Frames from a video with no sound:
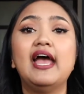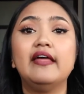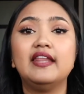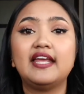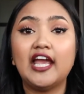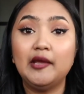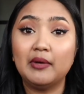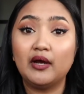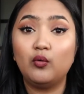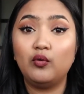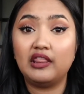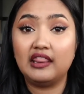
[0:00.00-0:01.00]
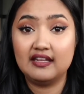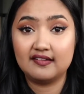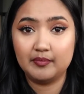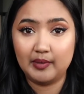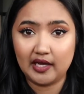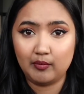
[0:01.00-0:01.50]
and they came out with
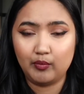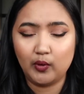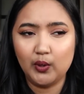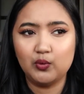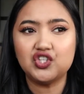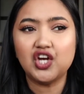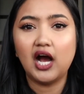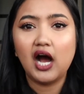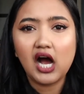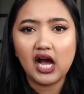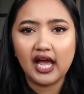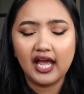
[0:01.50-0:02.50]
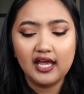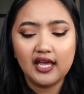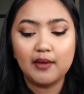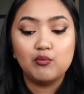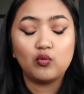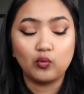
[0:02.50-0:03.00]
this bad boy, which I
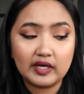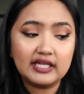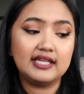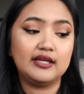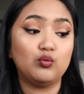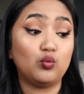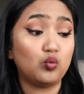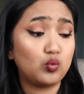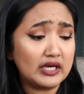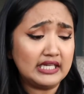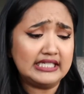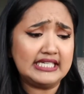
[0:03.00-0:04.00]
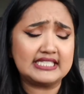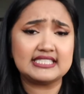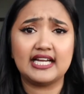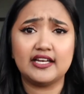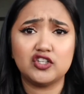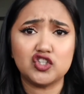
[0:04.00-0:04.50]
am really
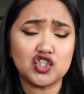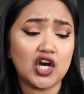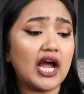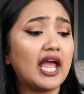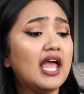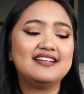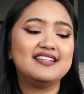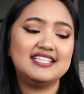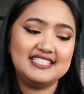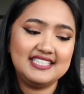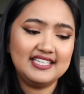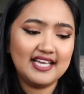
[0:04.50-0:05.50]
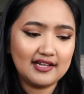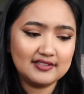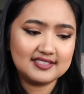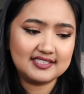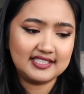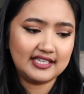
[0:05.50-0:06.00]
excited to try. It's the
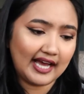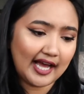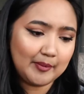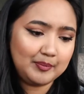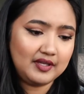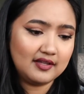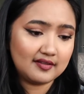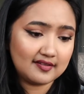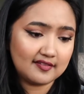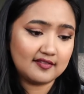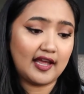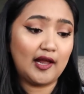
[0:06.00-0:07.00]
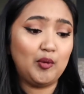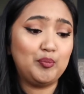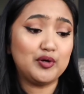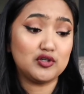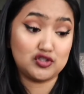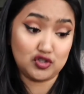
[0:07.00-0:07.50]
TLC Happy Scalp
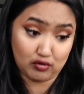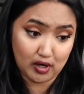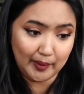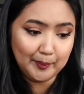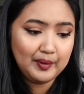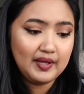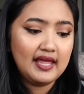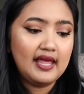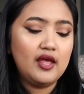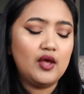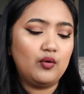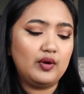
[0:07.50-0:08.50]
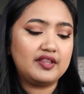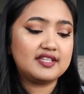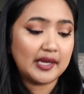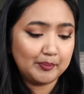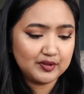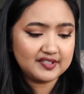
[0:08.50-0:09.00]
Scrub with
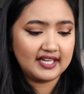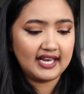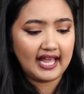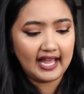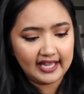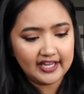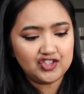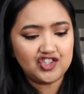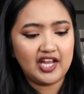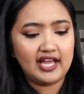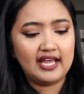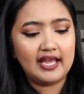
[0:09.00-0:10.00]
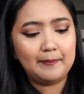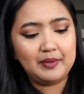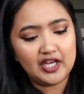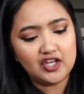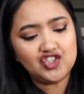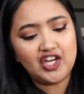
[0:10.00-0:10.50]
10% AHA
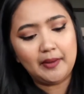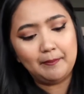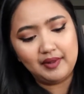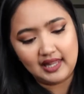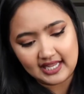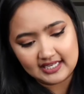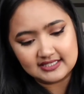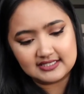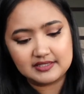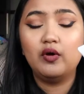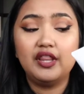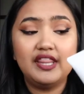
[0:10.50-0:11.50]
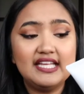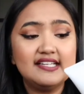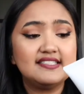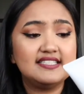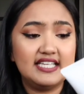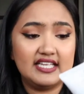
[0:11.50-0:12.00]
BHA blend. What
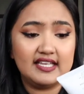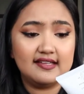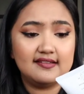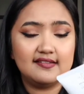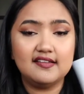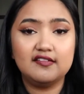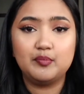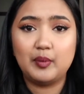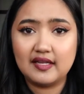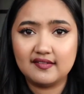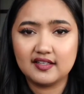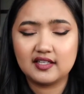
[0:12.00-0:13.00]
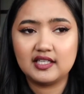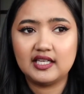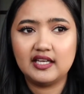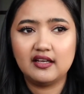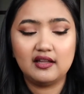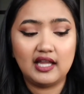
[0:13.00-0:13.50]
this is
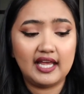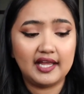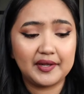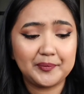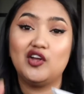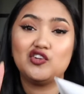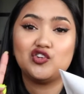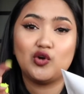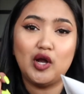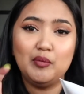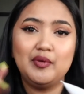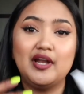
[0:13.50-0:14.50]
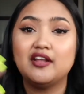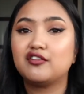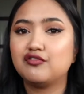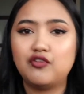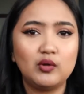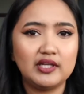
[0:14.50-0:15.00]
basically like a scrub, an
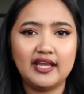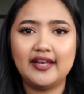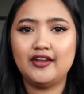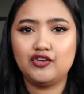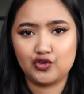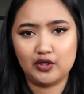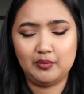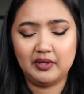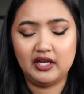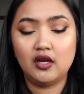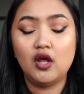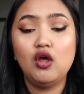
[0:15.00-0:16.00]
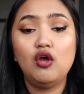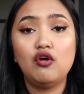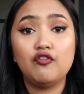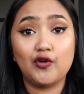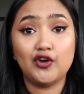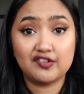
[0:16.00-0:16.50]
exfoliating treatment
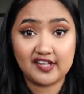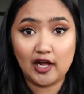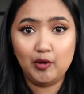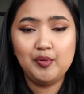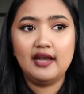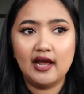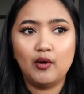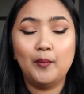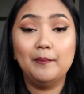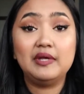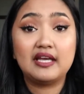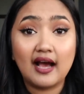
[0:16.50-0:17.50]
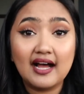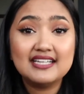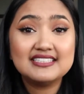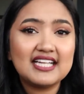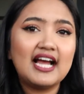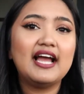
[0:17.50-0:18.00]
for your scalp. Now,
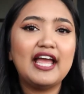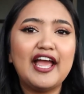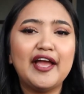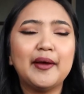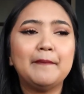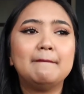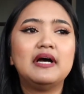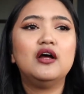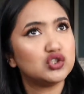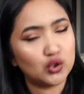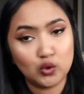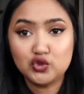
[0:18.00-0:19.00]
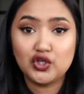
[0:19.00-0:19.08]
because I am so